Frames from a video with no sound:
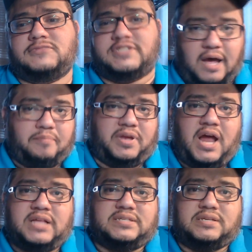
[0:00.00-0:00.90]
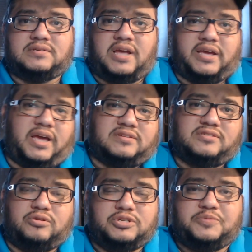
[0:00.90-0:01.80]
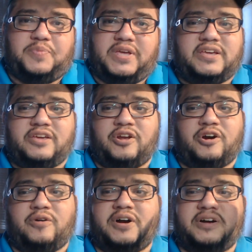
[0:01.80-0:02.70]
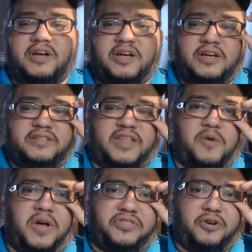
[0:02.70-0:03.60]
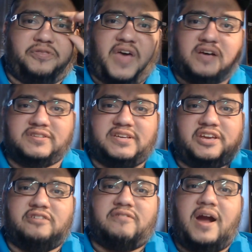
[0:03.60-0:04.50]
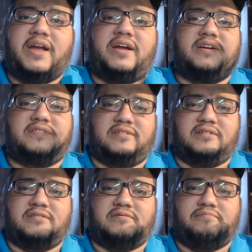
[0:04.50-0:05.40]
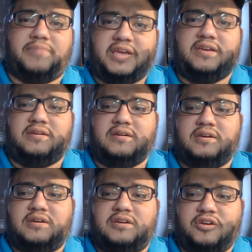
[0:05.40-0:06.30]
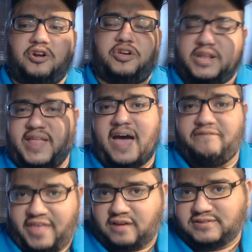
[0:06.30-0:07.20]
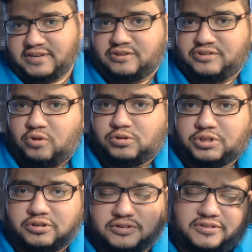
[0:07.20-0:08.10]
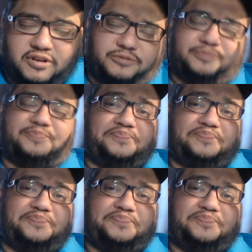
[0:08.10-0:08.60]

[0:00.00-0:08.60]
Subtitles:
zombie Nazis, I guess, so to speak. They want their thousand-year Reich to be, you need to have thousand-year soldiers. So